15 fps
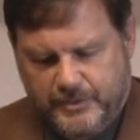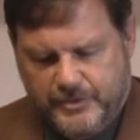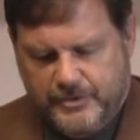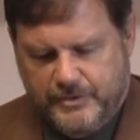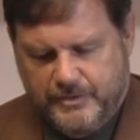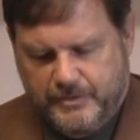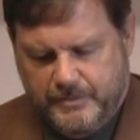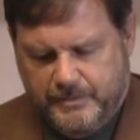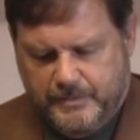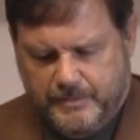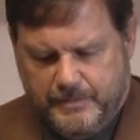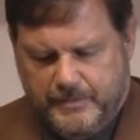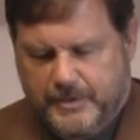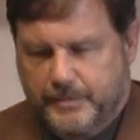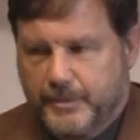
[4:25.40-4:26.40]
was a
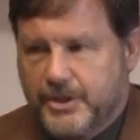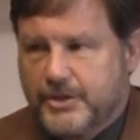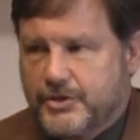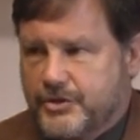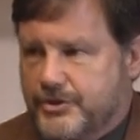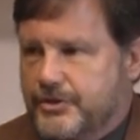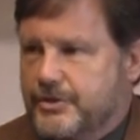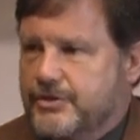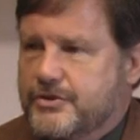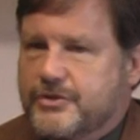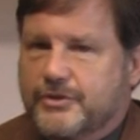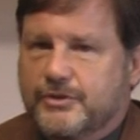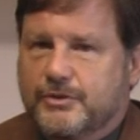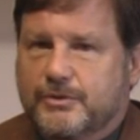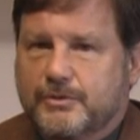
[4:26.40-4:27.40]
minister,
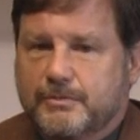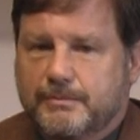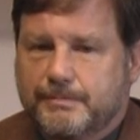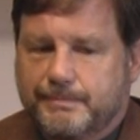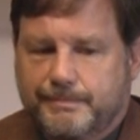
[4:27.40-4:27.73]
so